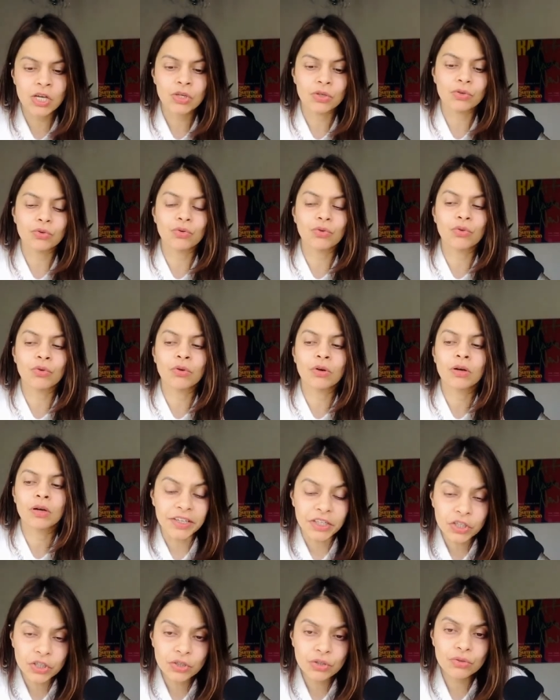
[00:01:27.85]
your
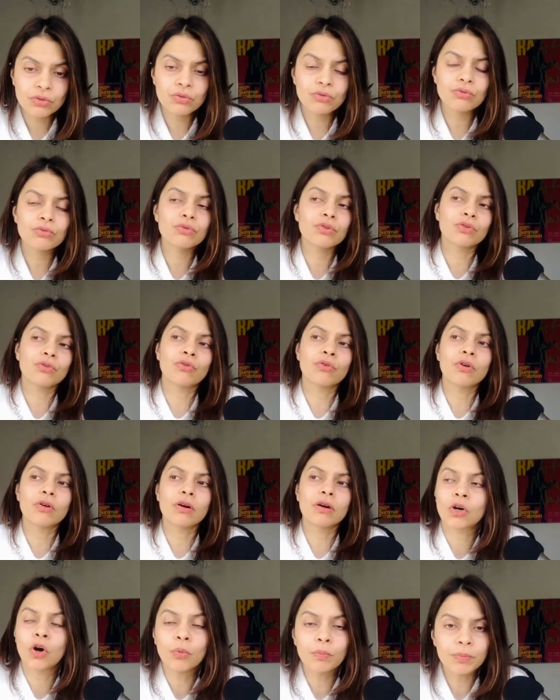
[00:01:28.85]
IQ, your
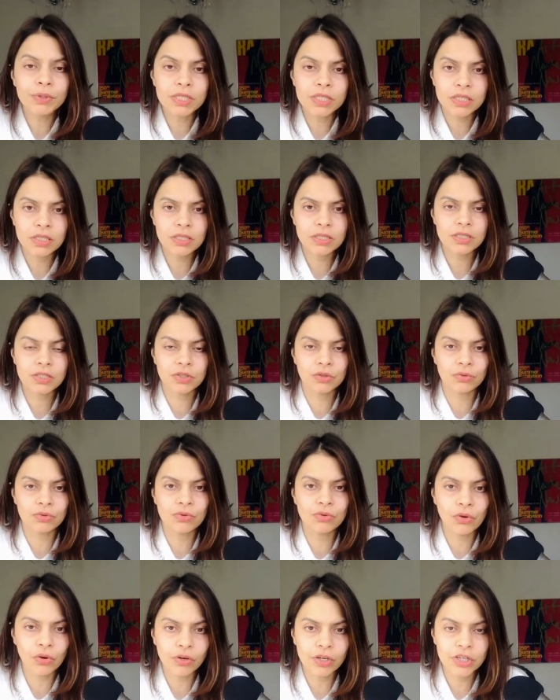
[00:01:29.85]
competence, your
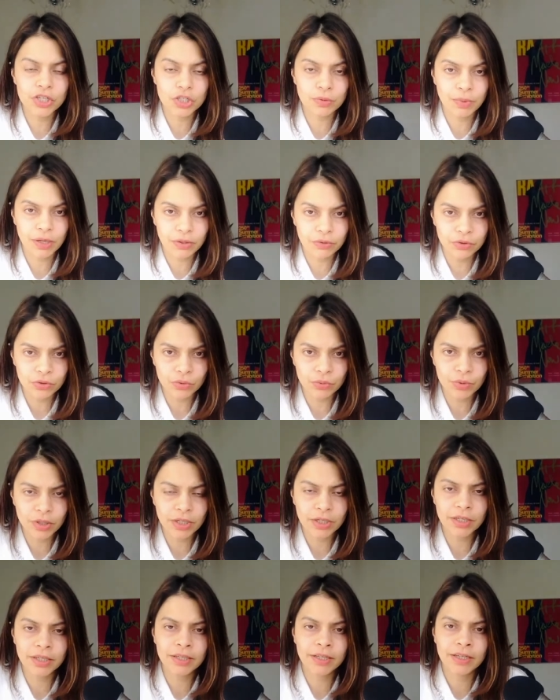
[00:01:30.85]
knowledge about your
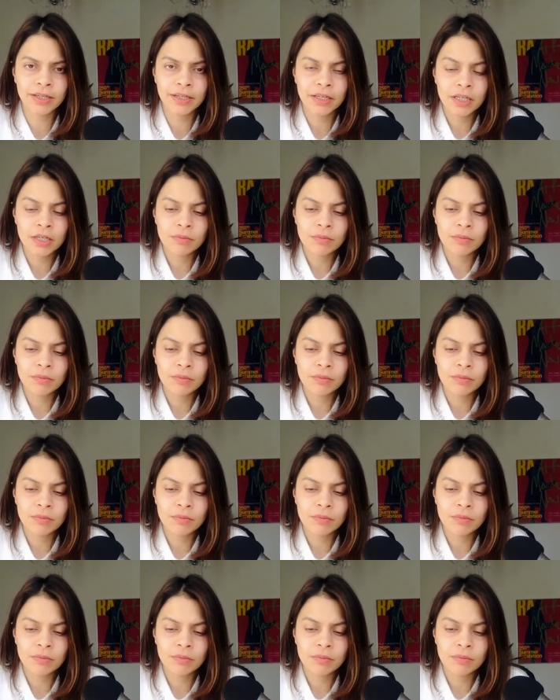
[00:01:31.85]
work,